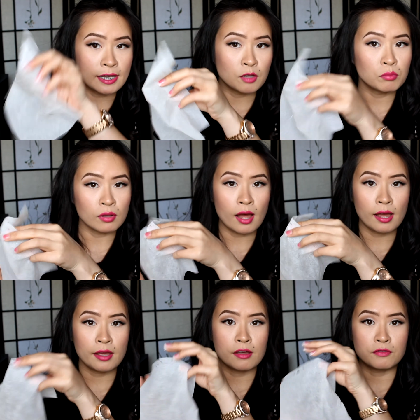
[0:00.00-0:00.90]
second
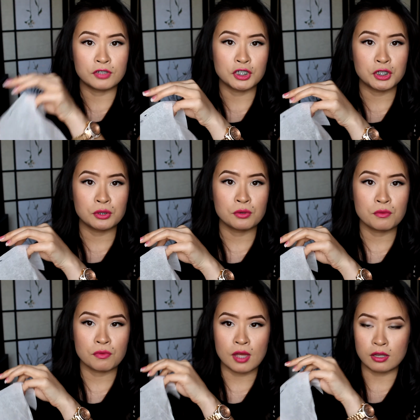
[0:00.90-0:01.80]
ply of
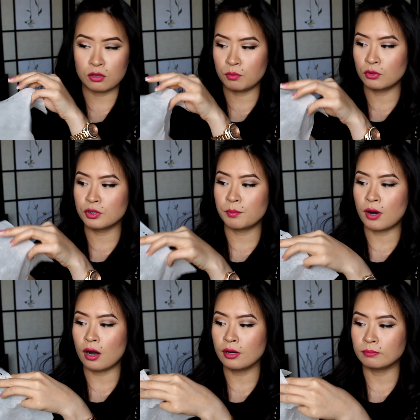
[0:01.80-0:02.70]
tissue that you pulled
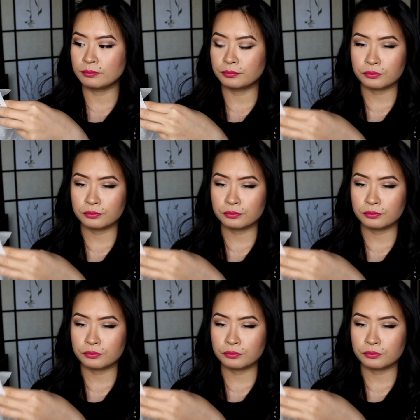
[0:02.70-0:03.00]
apart